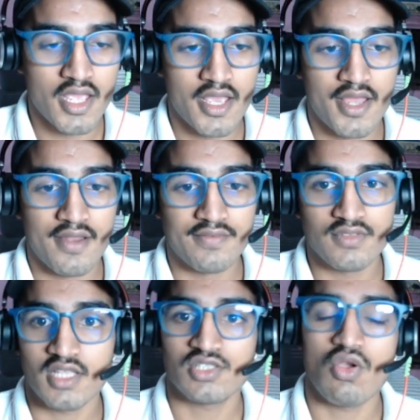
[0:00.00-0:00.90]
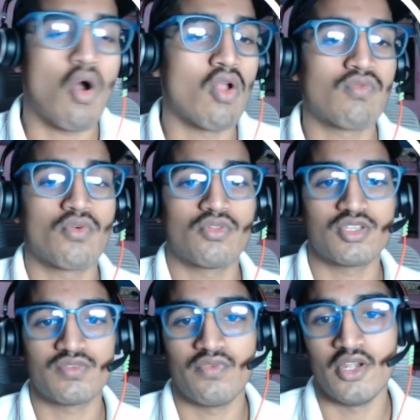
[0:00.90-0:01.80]
And that's all for
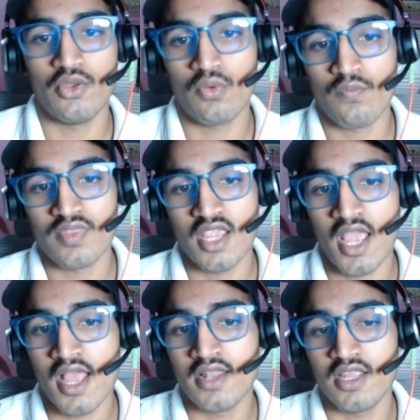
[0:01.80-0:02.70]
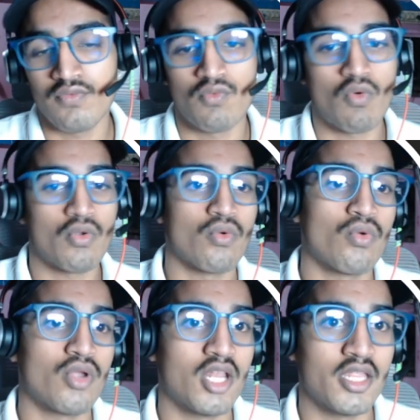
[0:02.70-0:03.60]
this video. And if you wanted
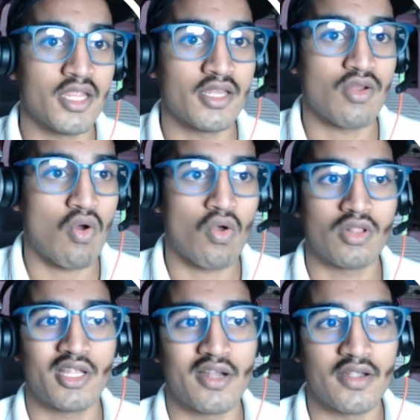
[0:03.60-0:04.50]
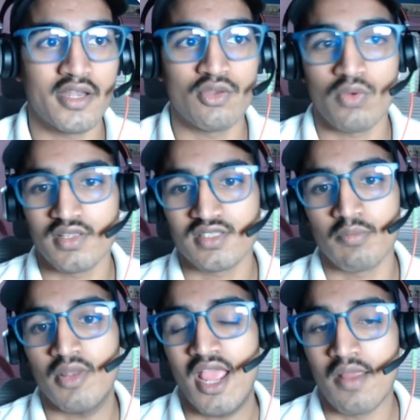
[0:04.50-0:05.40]
to delete all the content, you can
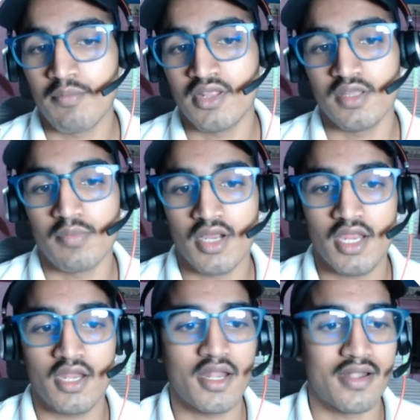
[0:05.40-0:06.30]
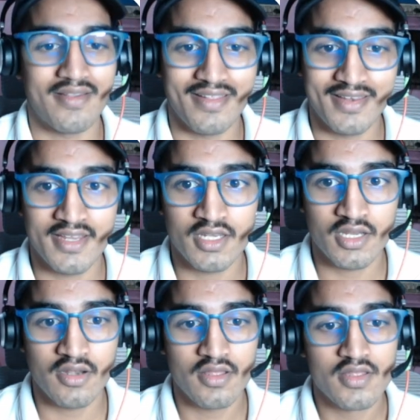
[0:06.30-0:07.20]
simply empty the bucket and delete
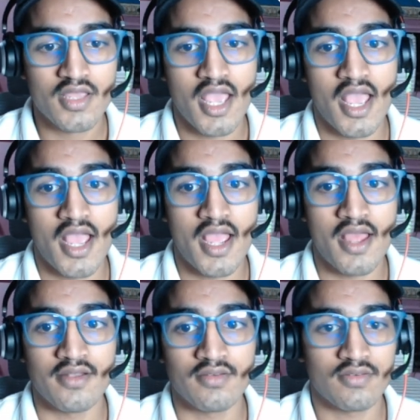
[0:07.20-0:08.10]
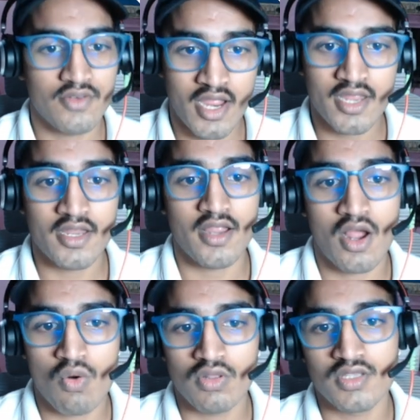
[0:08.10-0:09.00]
it. And try
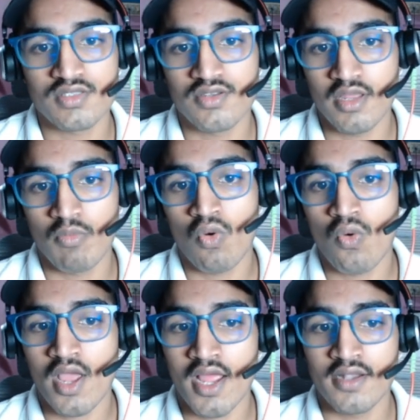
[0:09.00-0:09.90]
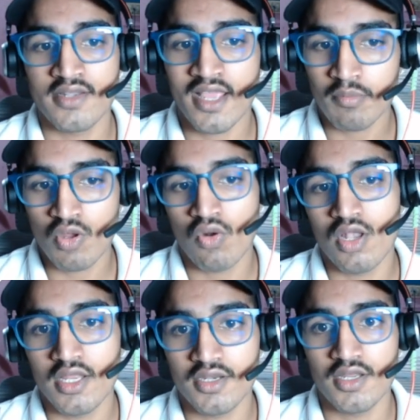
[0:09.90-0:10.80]
out this demo and tag me on
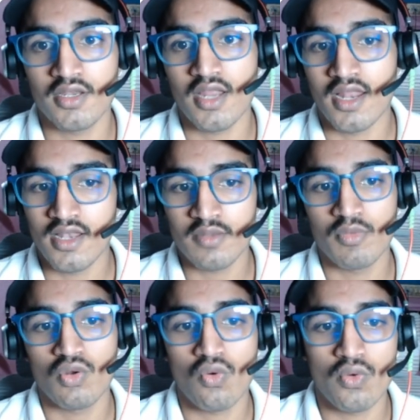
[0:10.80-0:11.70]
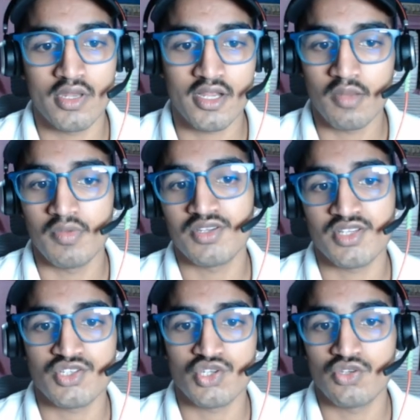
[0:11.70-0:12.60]
LinkedIn and let me know in a comment
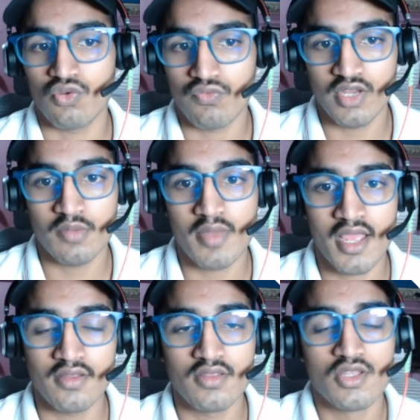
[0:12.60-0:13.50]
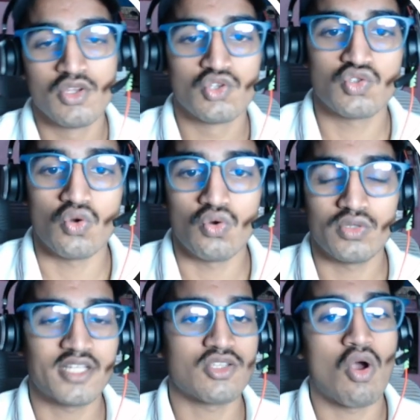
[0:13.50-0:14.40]
section your feedback.
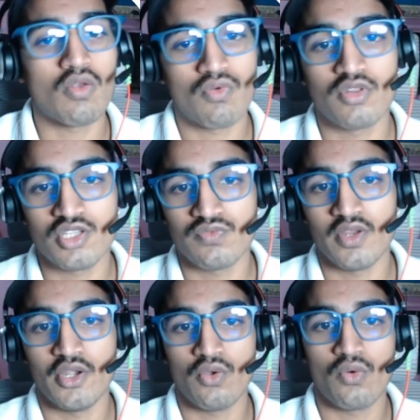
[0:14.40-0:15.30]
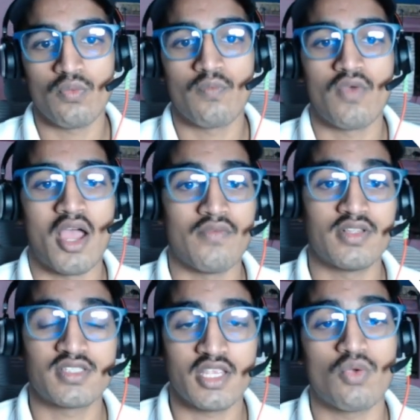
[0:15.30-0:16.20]
So that's all for this video. I
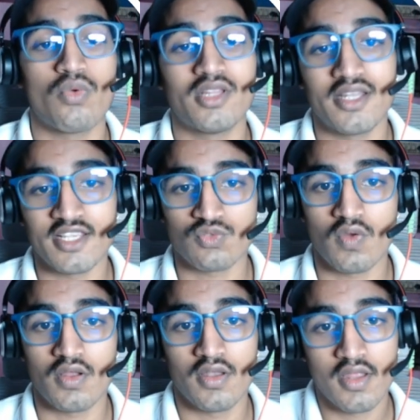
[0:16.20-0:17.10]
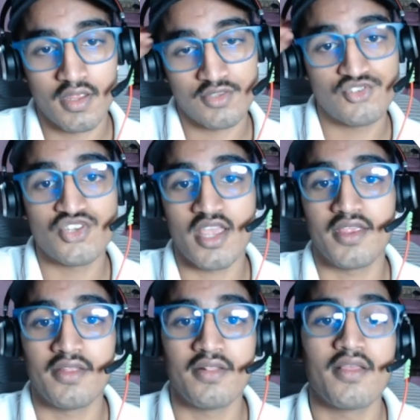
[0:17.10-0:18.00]
will see you in the next one. Jai
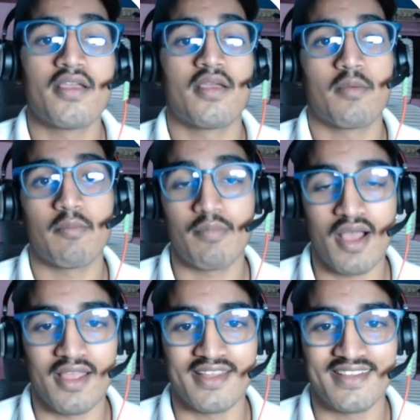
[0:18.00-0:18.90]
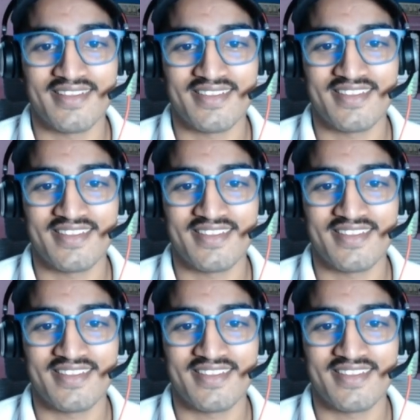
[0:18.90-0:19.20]
Hind. Bye.